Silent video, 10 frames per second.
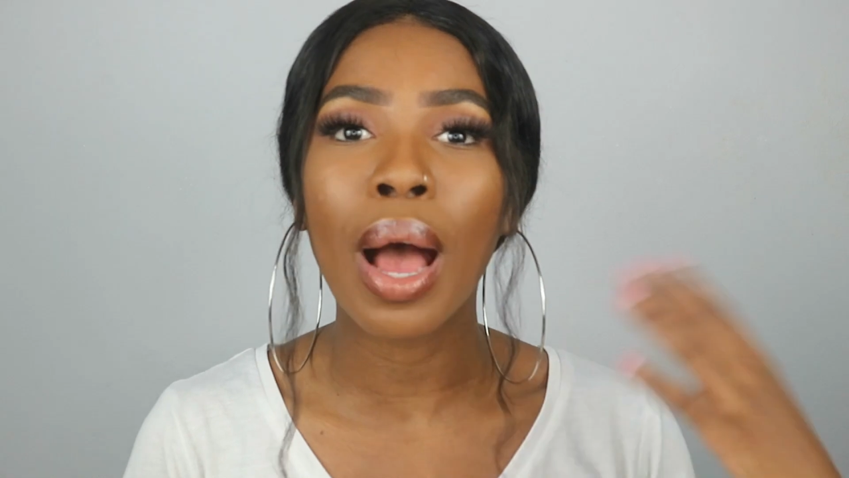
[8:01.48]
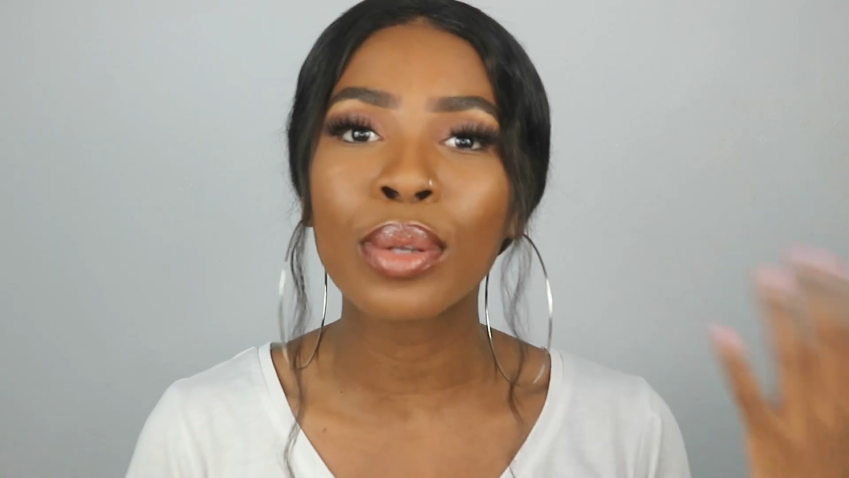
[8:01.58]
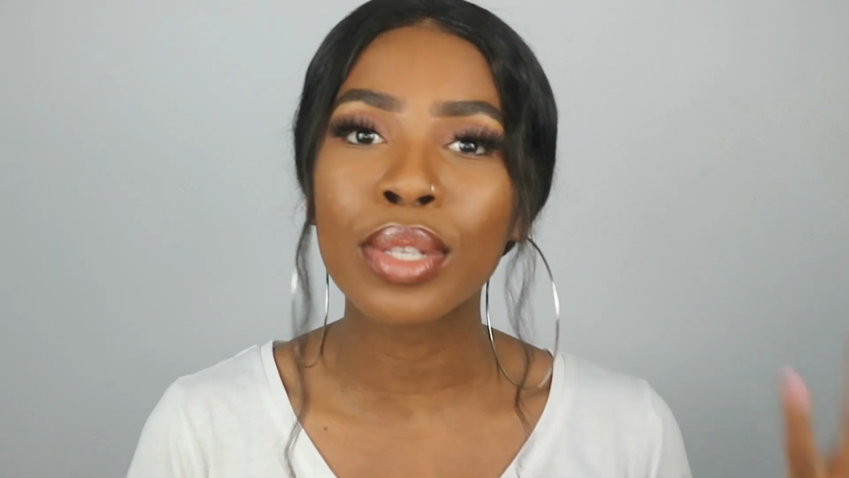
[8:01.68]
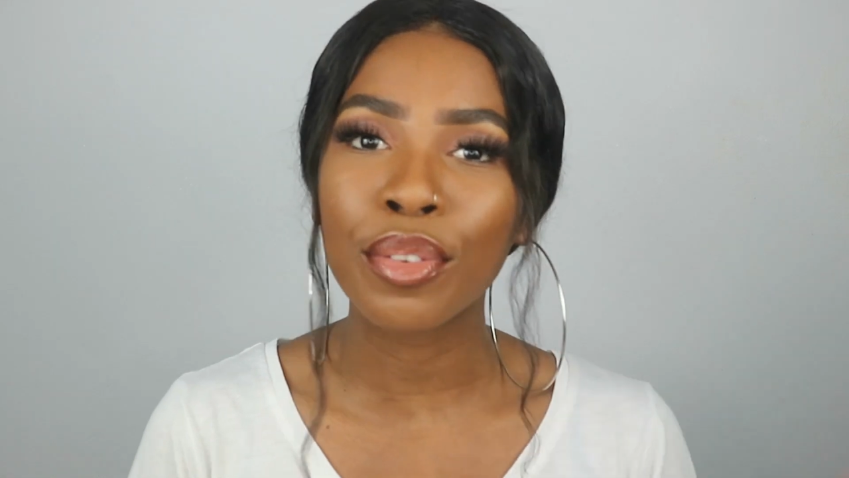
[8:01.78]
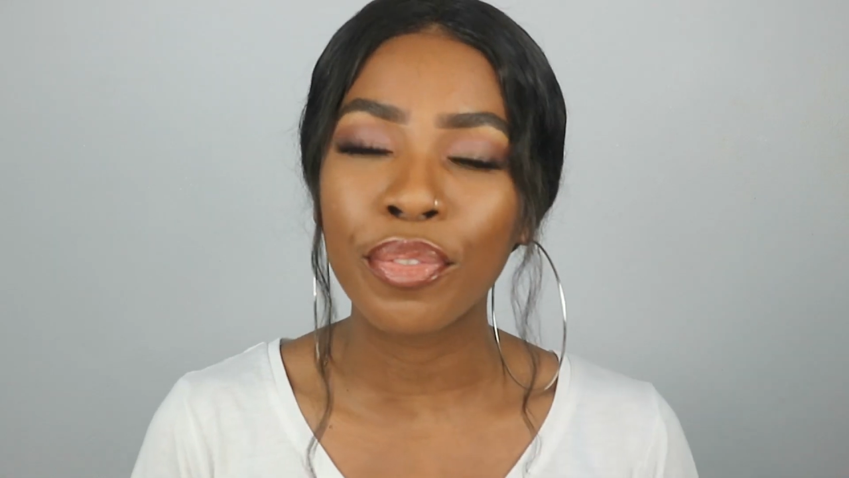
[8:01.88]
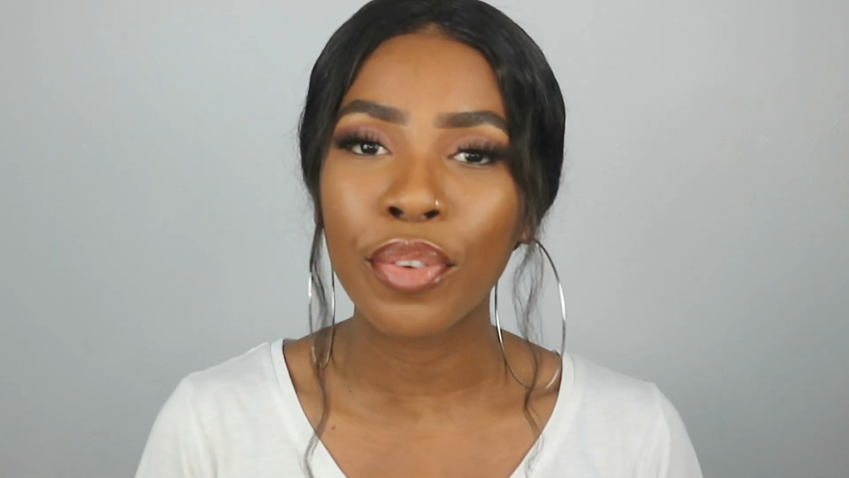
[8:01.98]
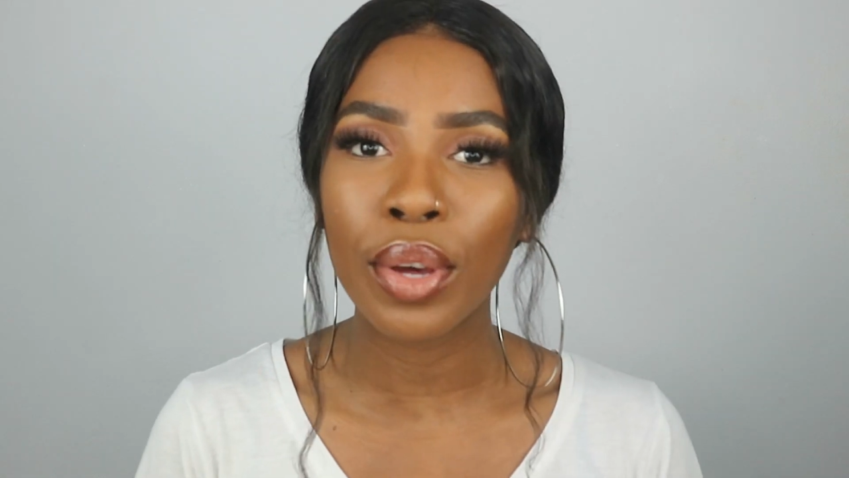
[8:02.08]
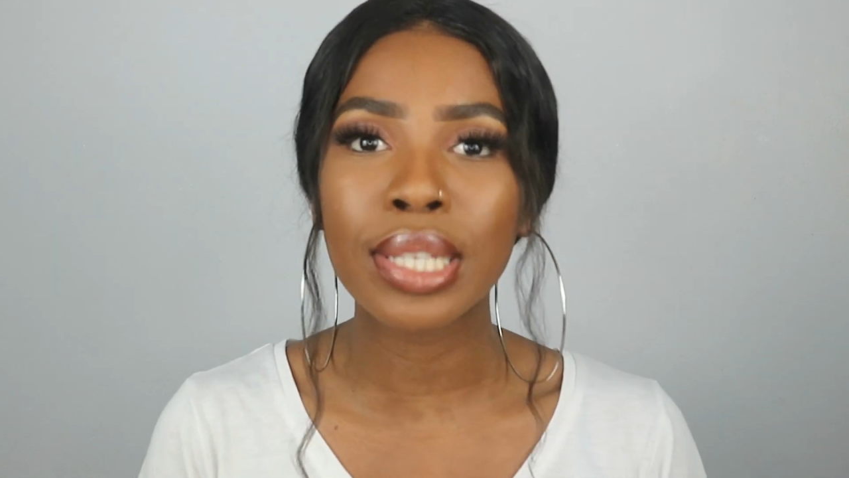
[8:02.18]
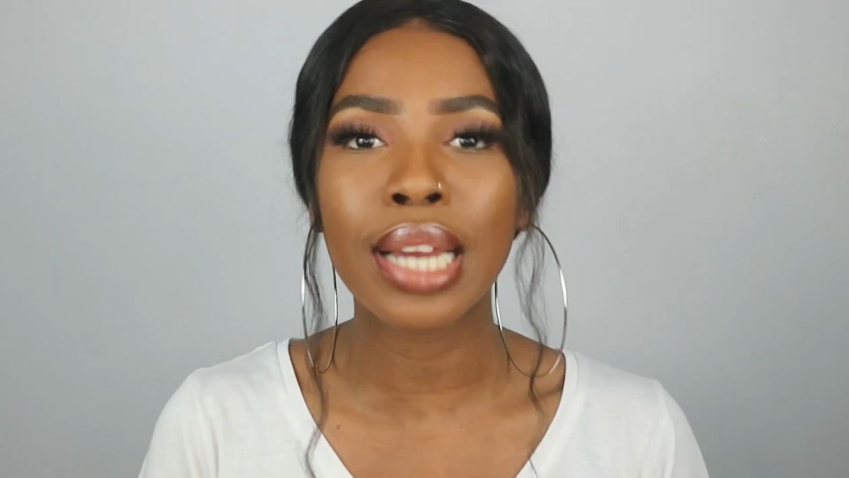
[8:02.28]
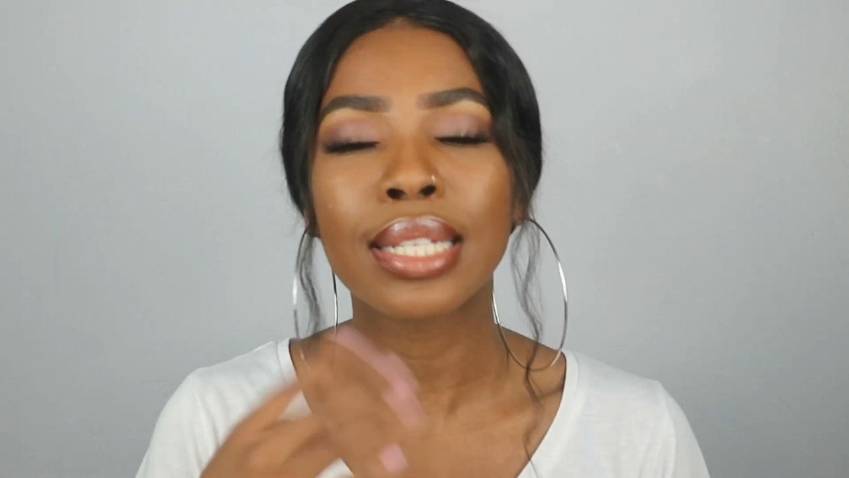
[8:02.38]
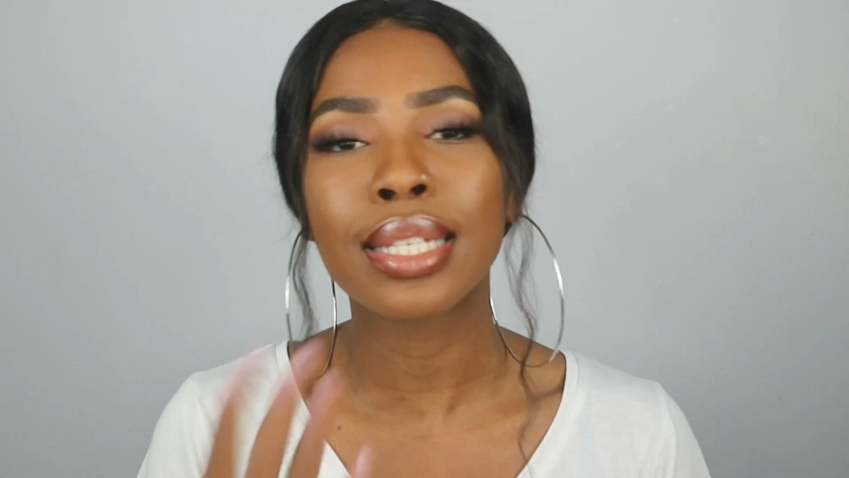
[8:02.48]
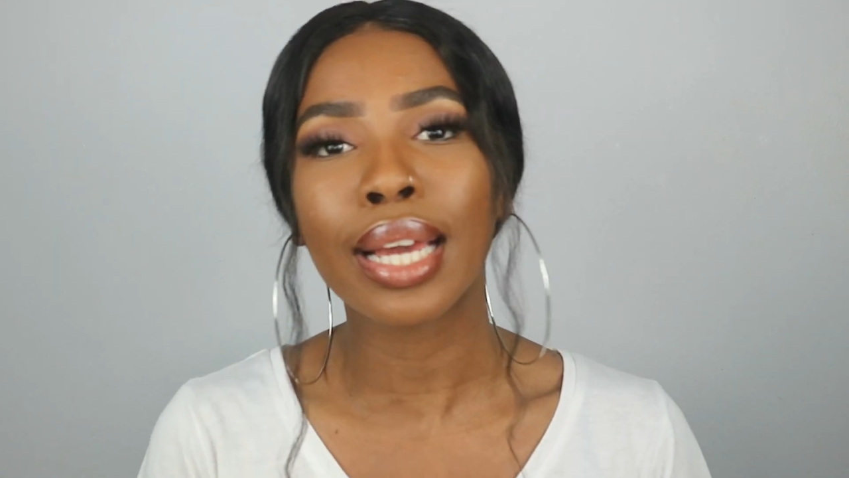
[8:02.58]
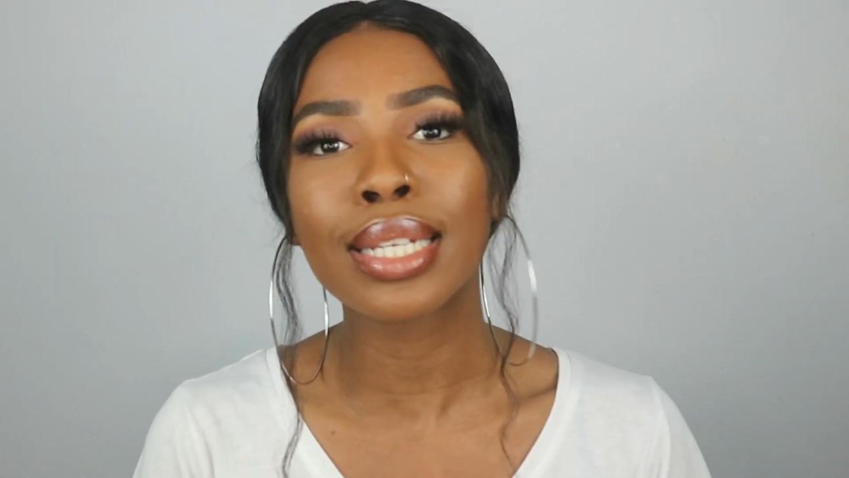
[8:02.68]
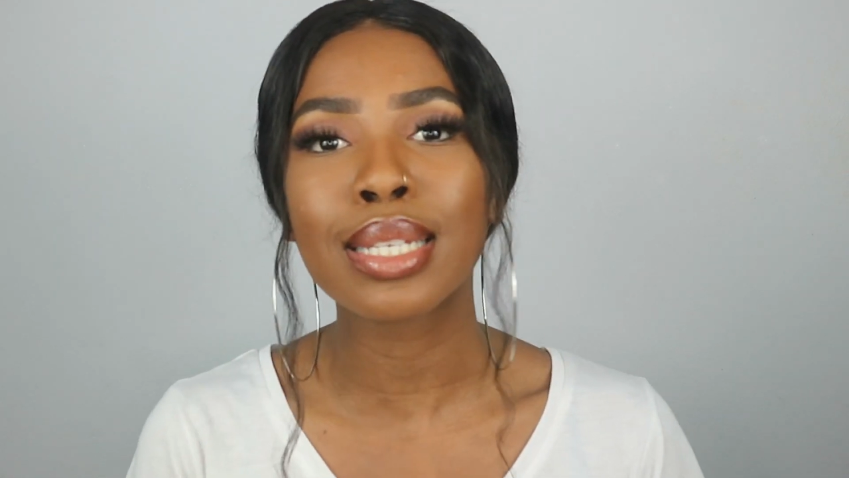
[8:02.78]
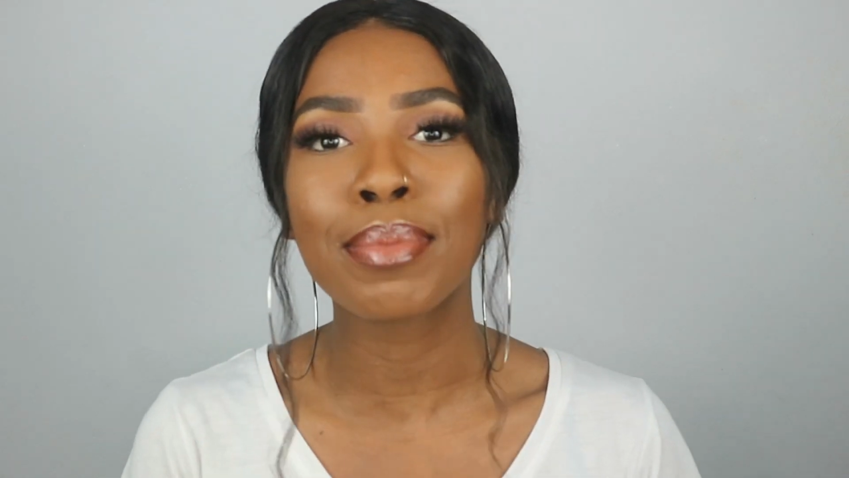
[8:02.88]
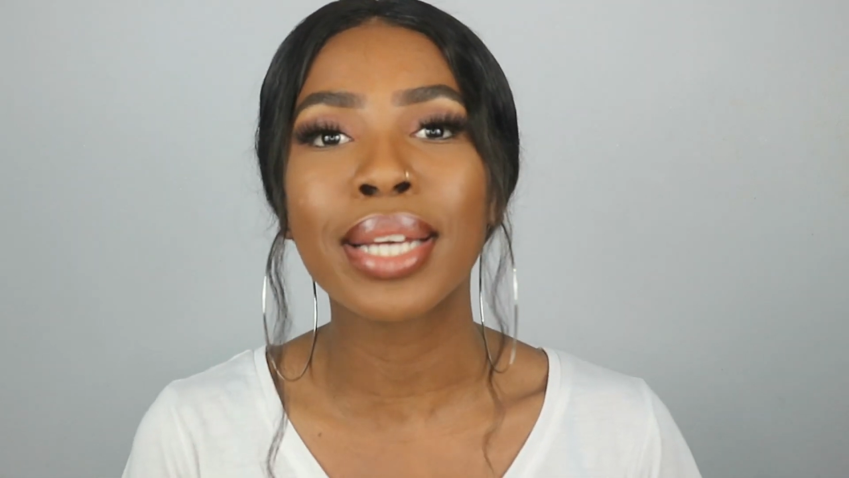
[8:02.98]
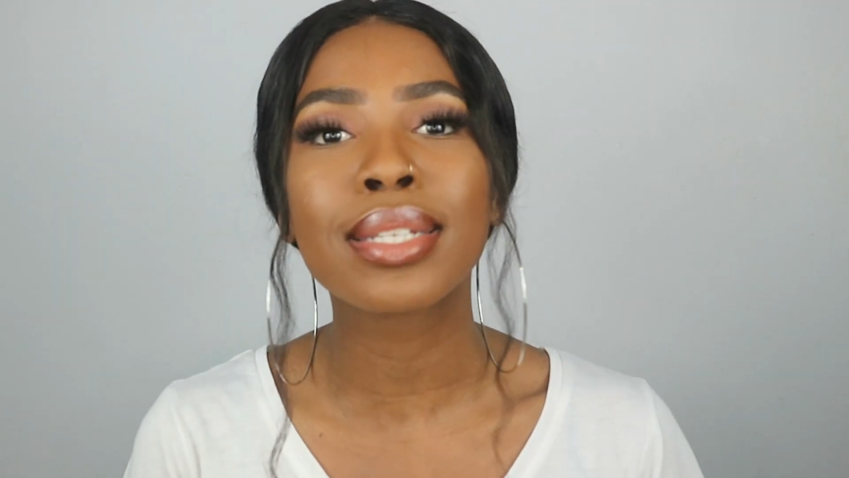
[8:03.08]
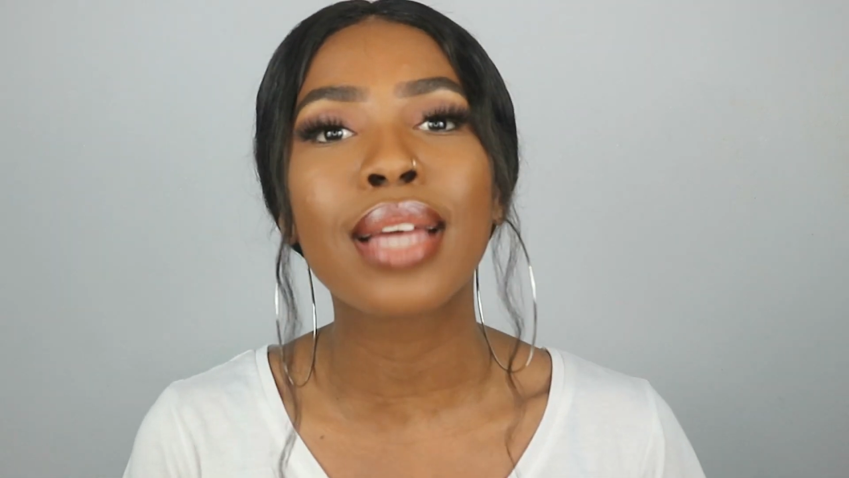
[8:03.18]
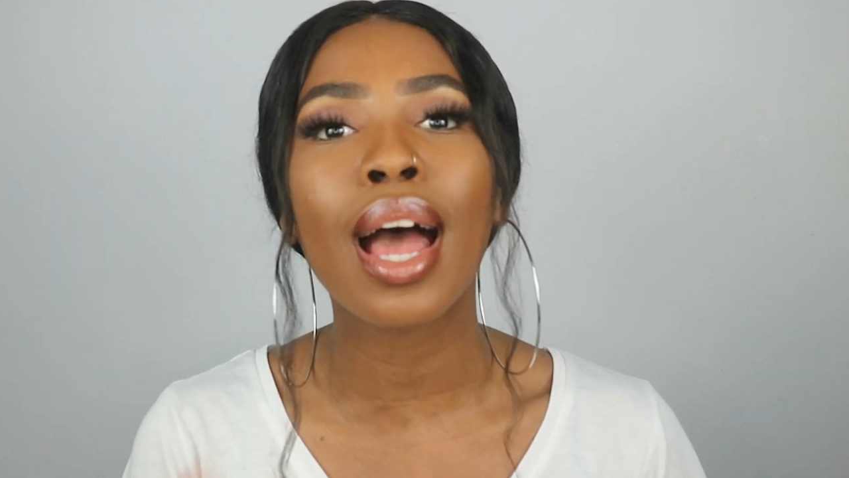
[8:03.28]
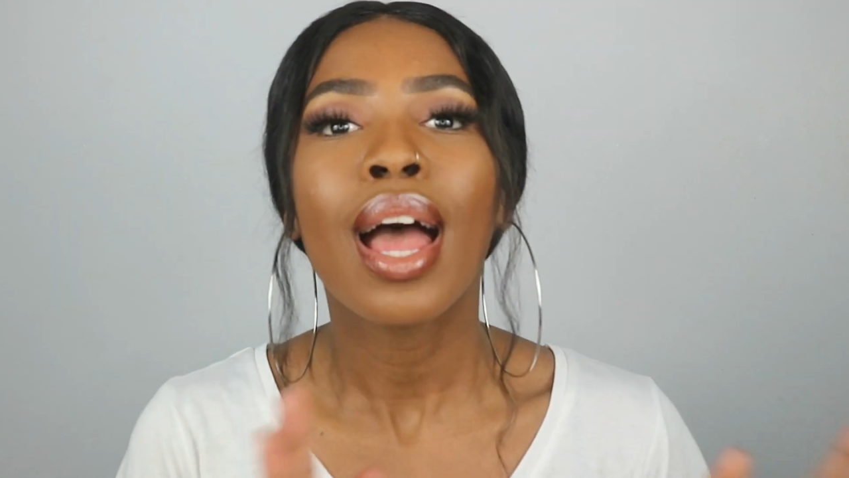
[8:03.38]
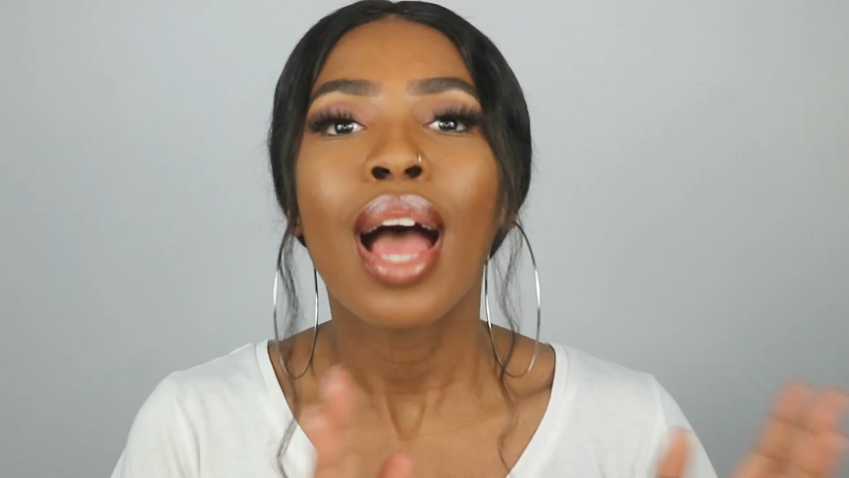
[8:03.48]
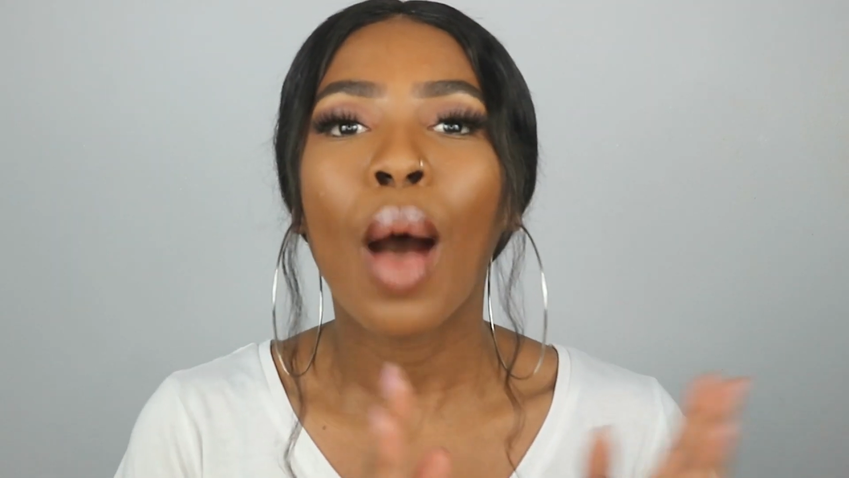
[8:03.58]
throughout the first and second semester